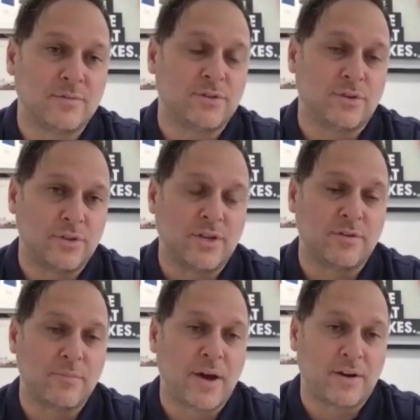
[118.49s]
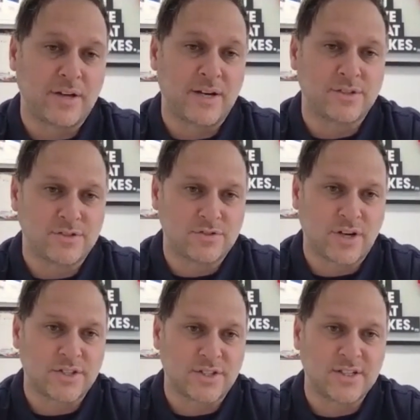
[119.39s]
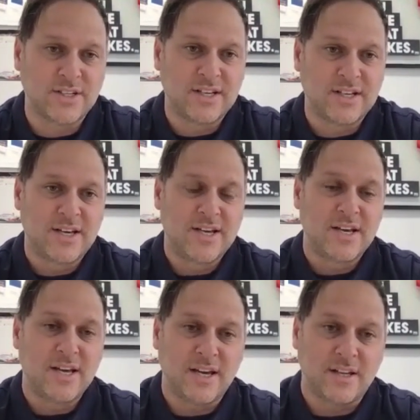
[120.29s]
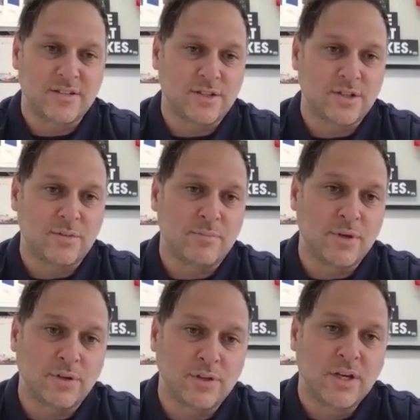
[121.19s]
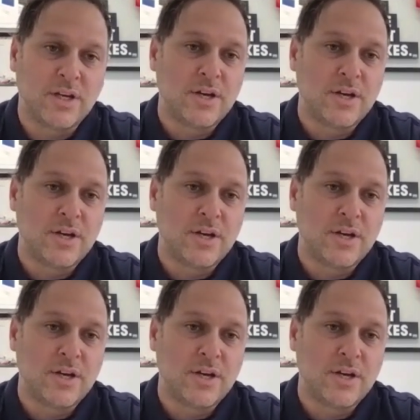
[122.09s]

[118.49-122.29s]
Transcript: so you think of panelized construction, and essentially build